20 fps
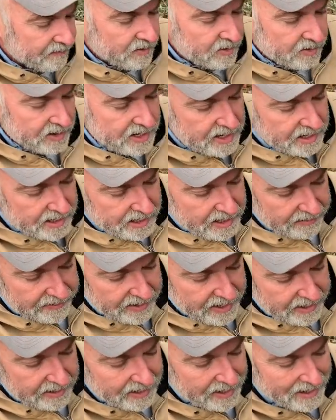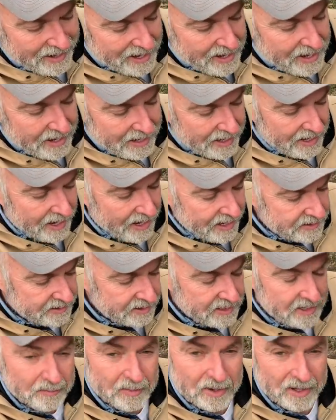of unique in that it has
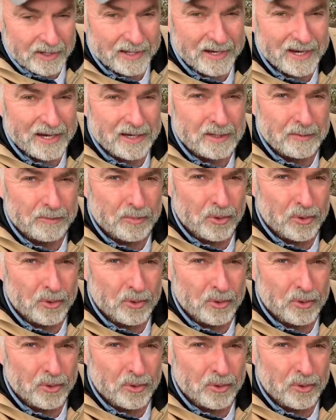the ability to